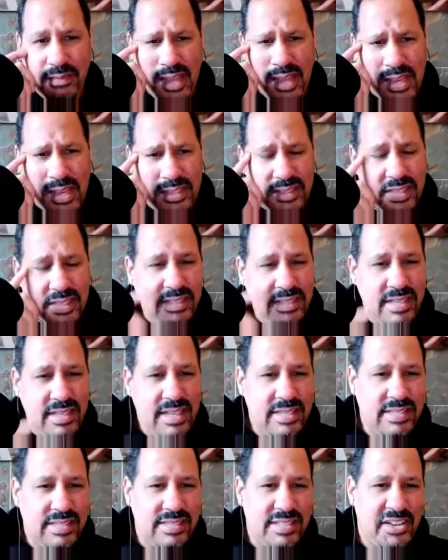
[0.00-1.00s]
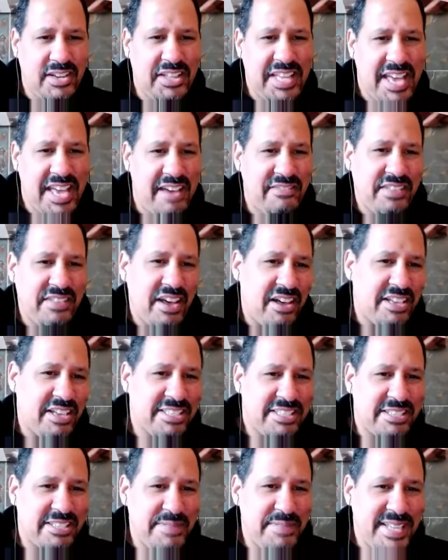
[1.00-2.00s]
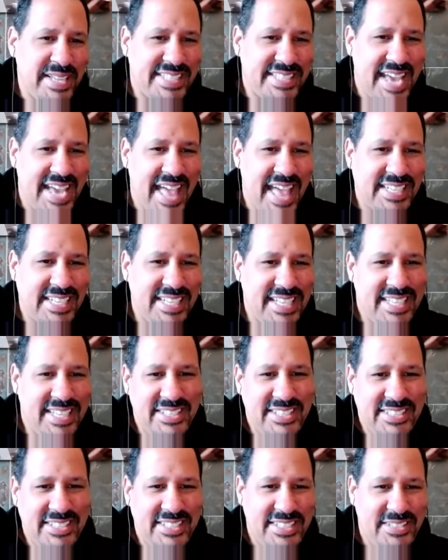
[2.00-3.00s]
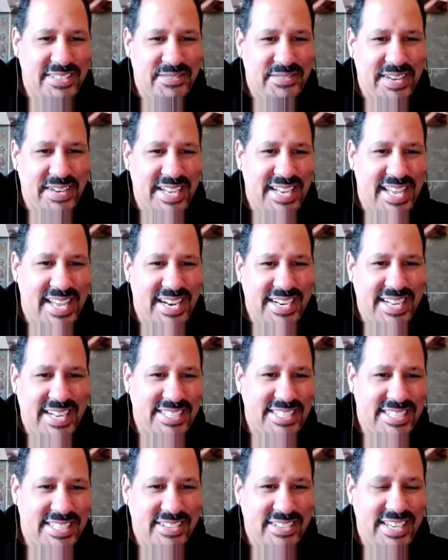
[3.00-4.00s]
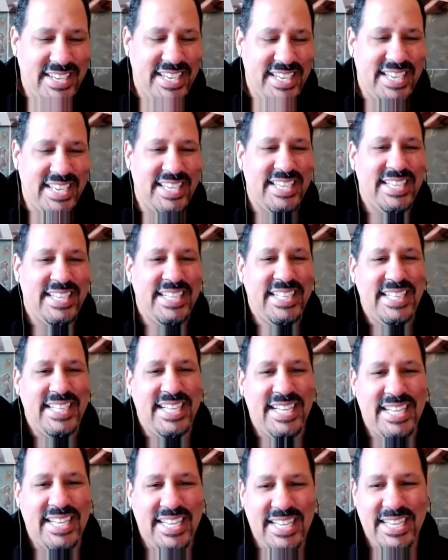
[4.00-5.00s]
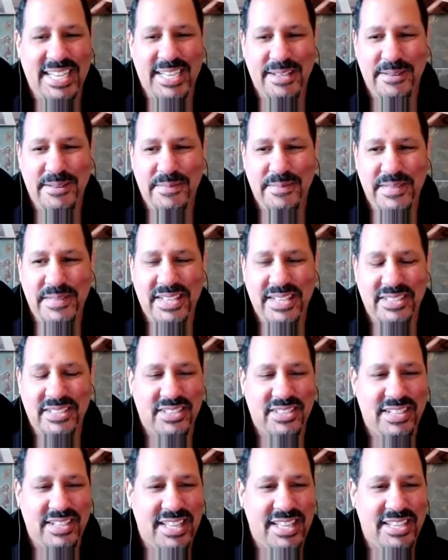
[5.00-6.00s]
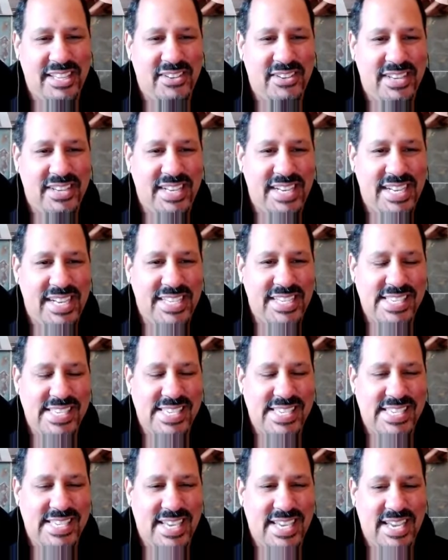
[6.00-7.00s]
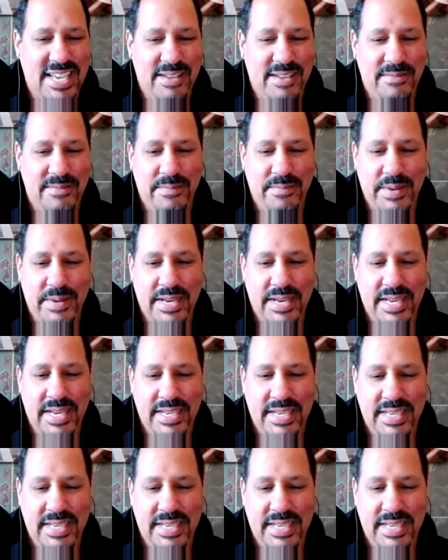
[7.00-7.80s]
it doesn't necessarily have the hustler mentality you find out in Nigeria, sort of that grittiness. But